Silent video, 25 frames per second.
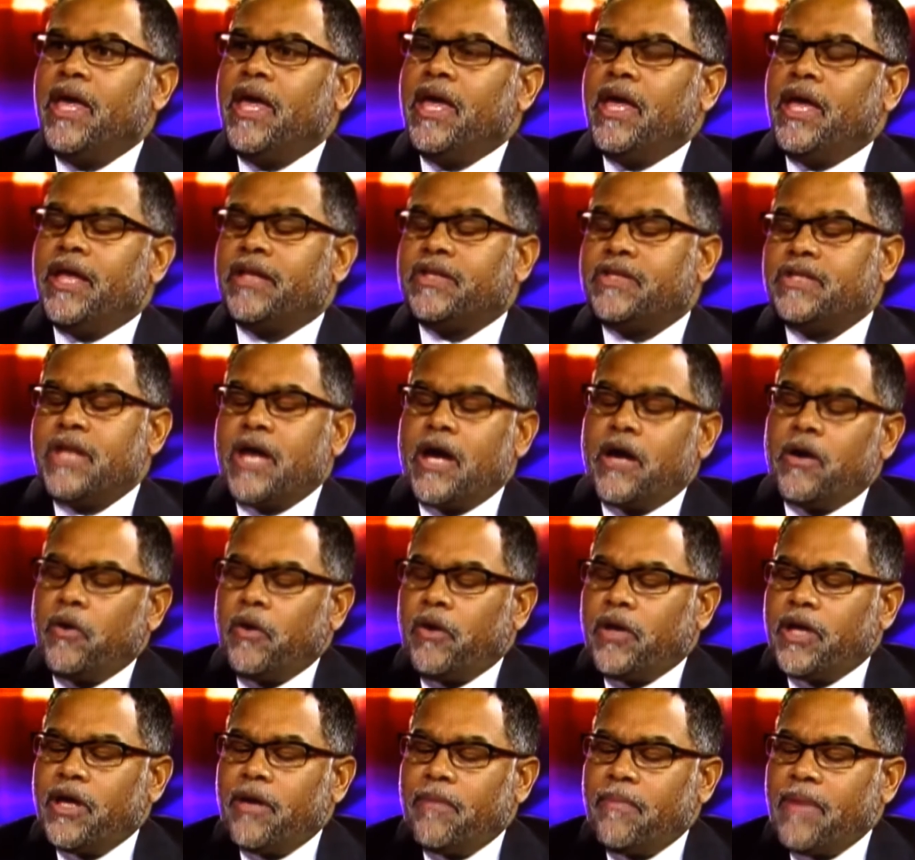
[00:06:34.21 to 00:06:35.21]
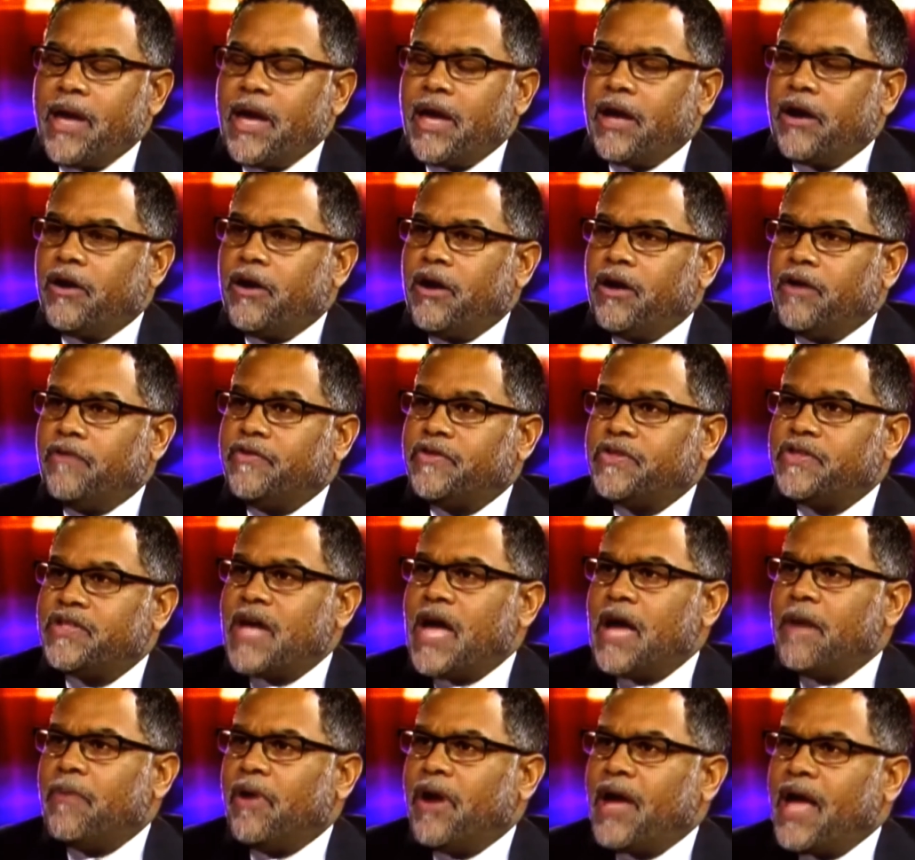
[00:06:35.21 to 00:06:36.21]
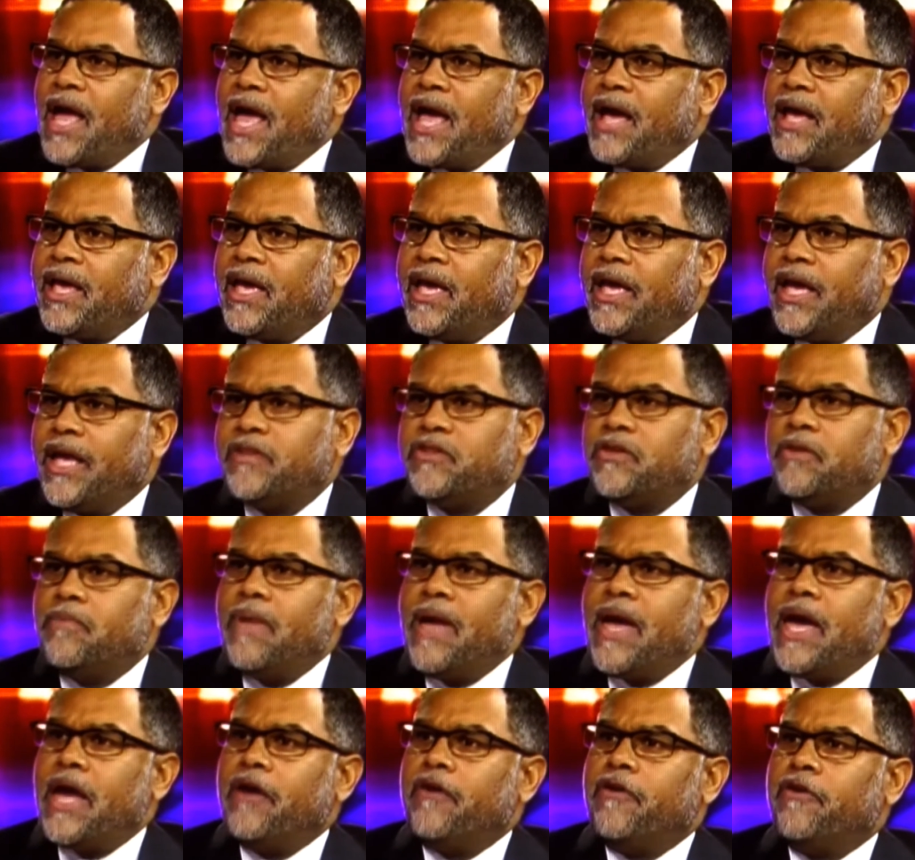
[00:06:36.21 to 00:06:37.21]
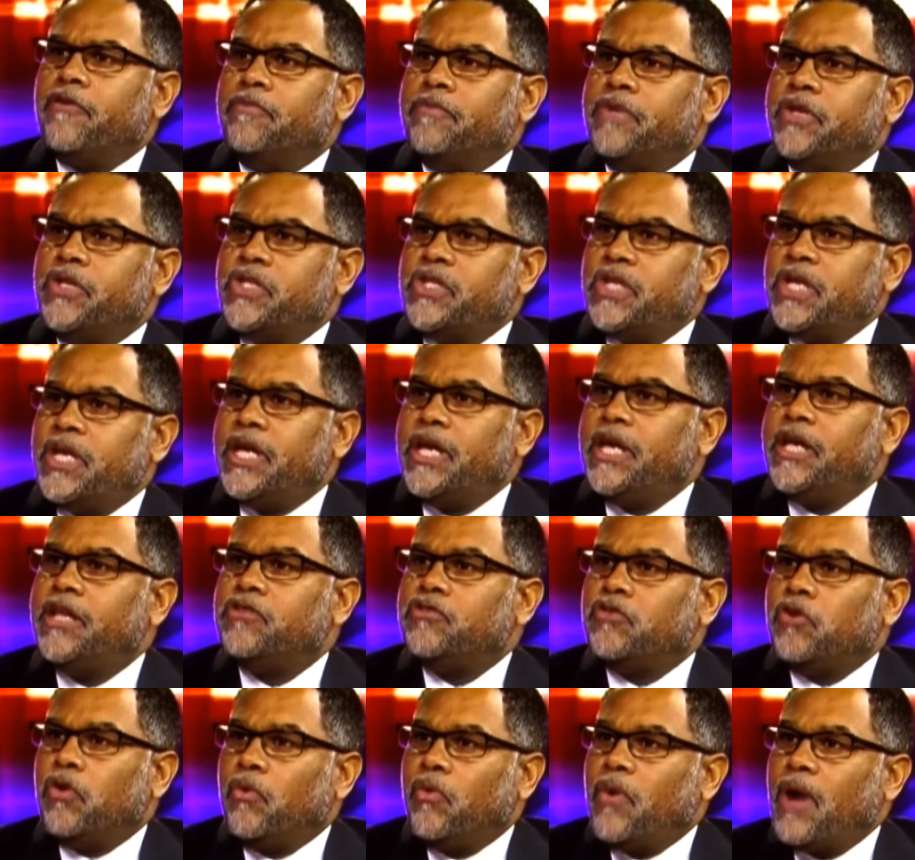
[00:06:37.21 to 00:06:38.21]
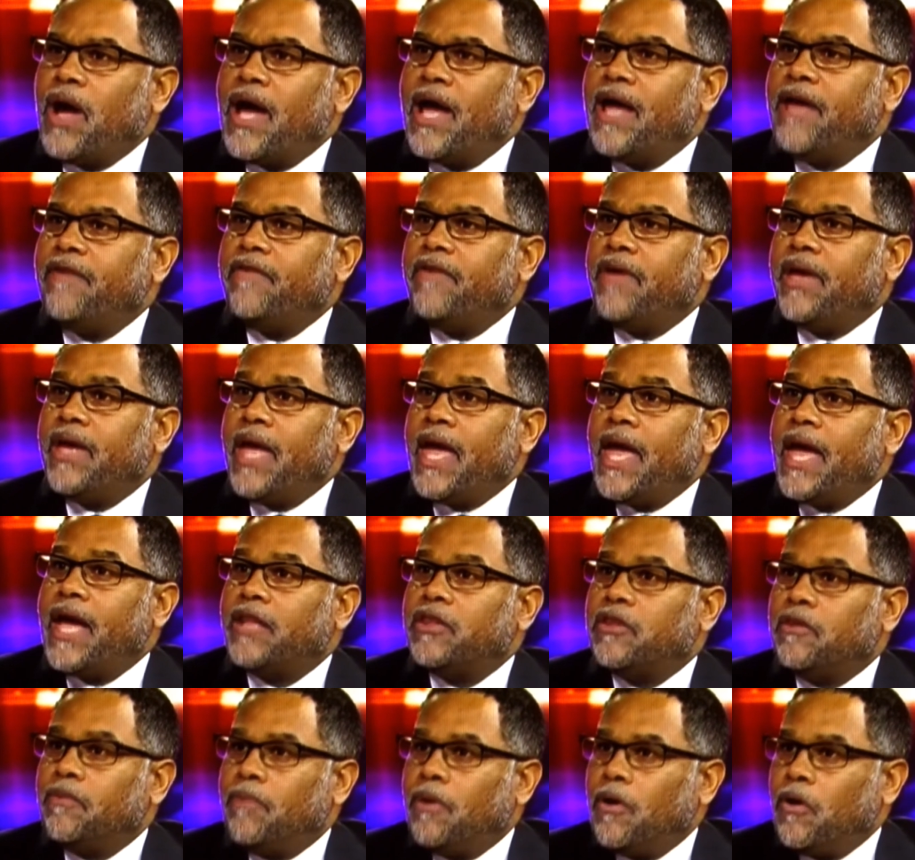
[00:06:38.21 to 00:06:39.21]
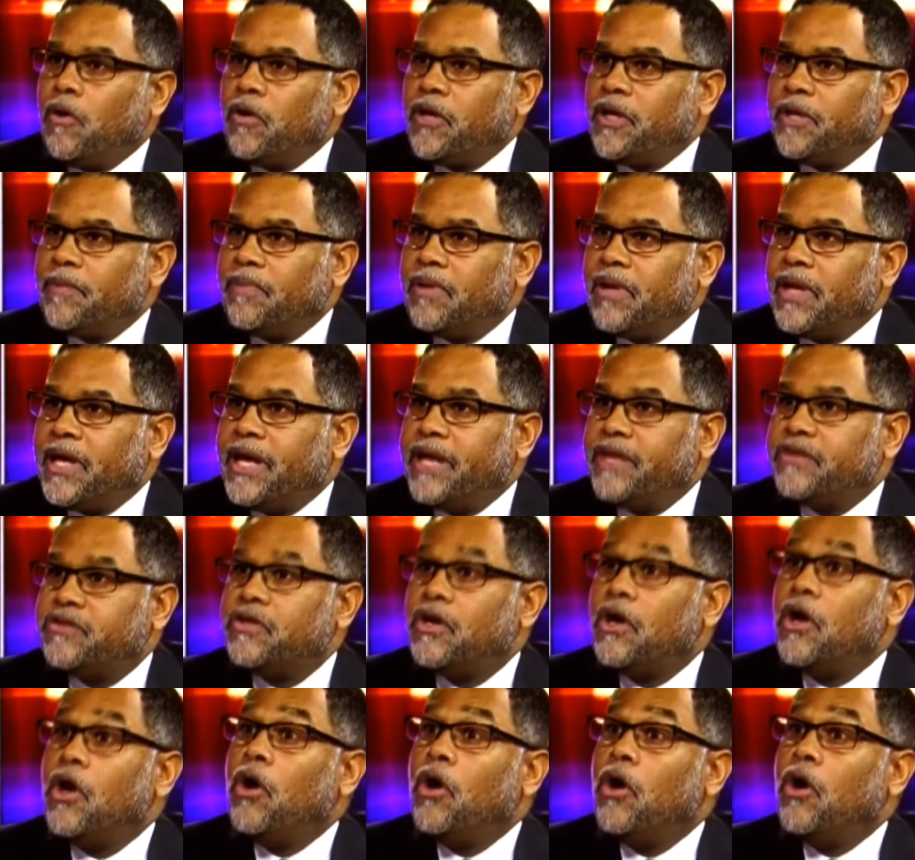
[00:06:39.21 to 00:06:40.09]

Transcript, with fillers: it's not only a matter of cyber hacking, it's a matter of machines arriving at the polling place